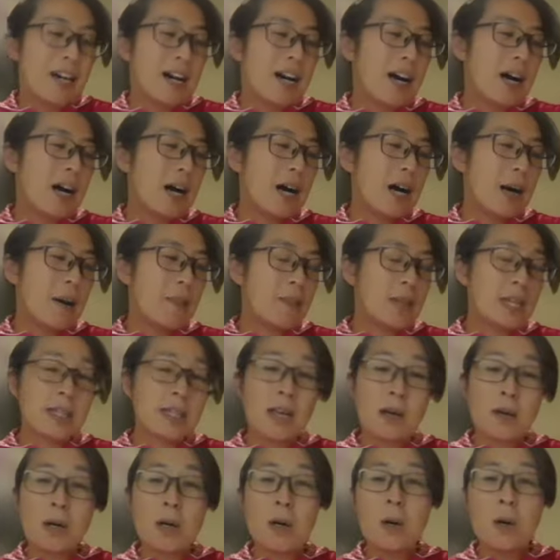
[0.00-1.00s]
Um, and
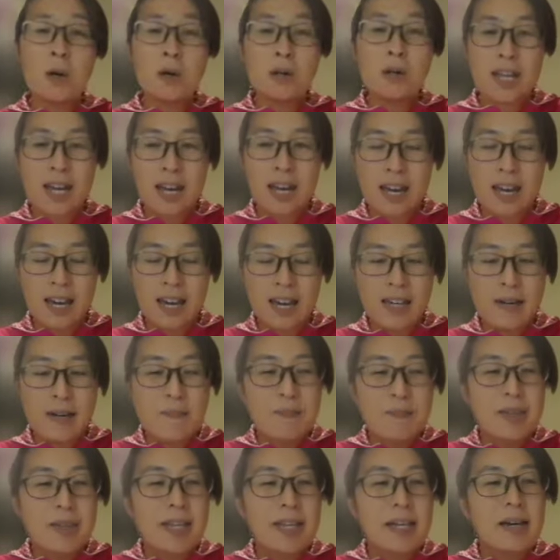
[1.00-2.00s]
they were okay,
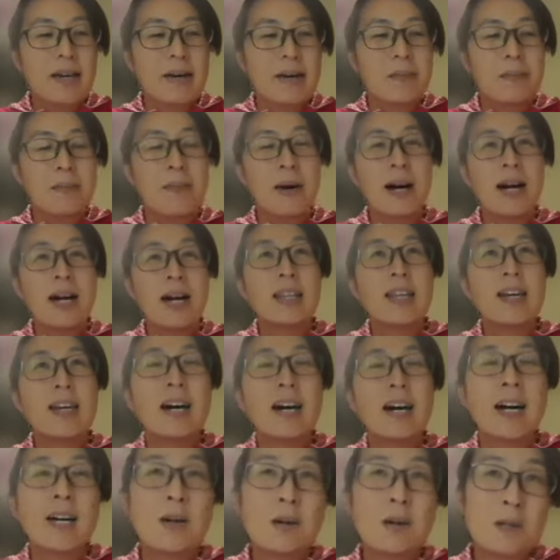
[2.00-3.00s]
but
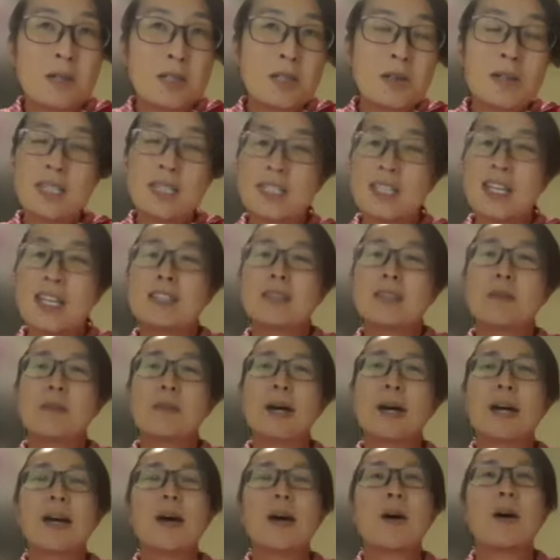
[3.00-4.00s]
I also assessed
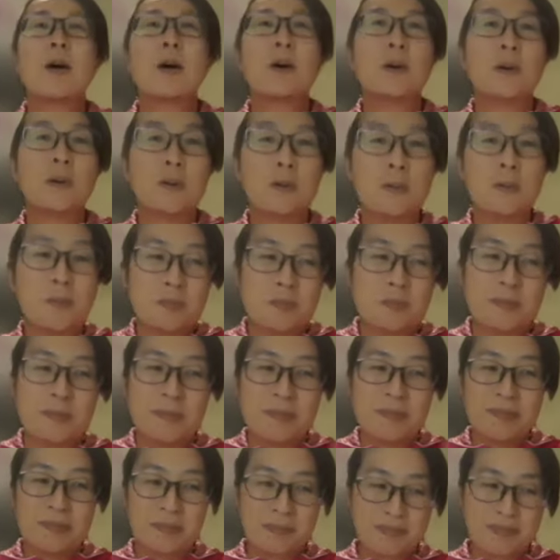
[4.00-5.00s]
my own,
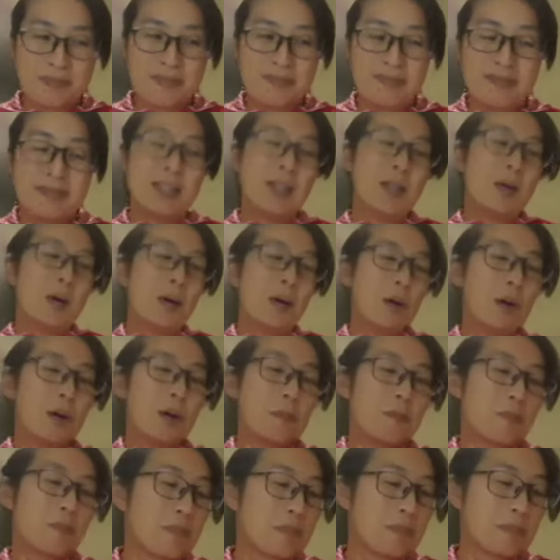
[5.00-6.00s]
you
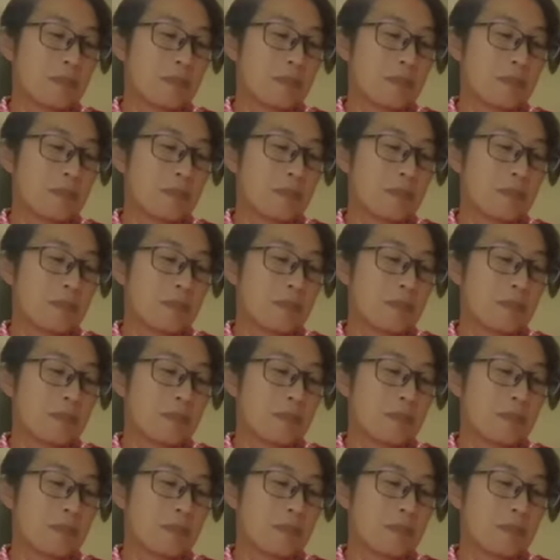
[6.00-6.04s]
know,